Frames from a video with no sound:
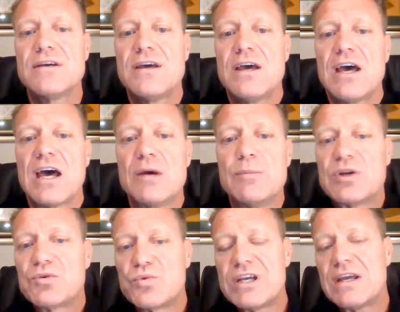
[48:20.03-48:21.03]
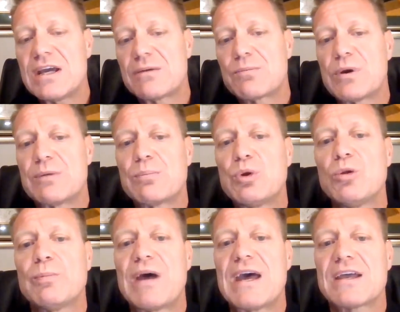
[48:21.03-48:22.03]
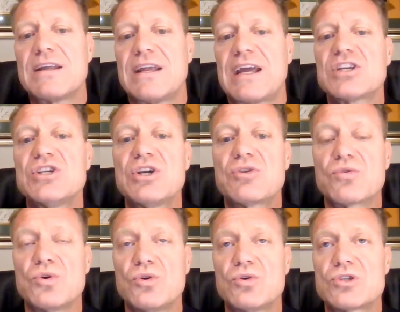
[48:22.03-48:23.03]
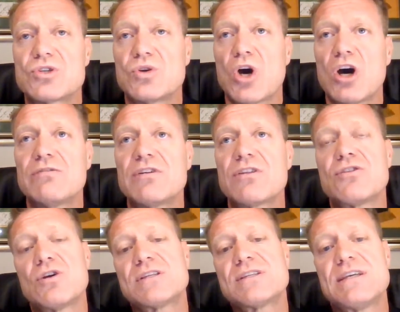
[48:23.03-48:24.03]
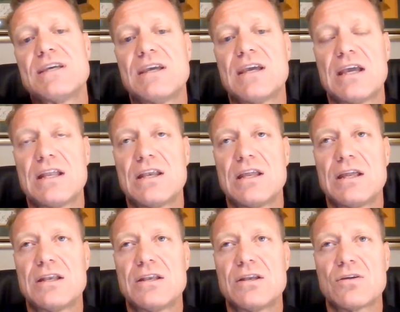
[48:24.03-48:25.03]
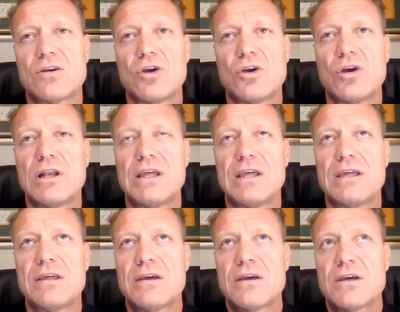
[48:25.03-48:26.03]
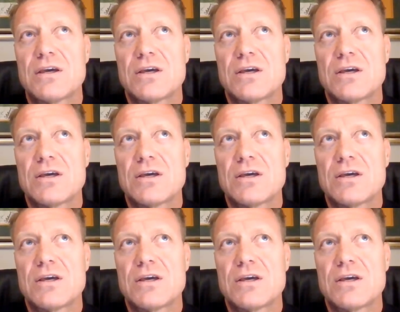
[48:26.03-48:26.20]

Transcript: It pulled back and actually grew to over 30 in early,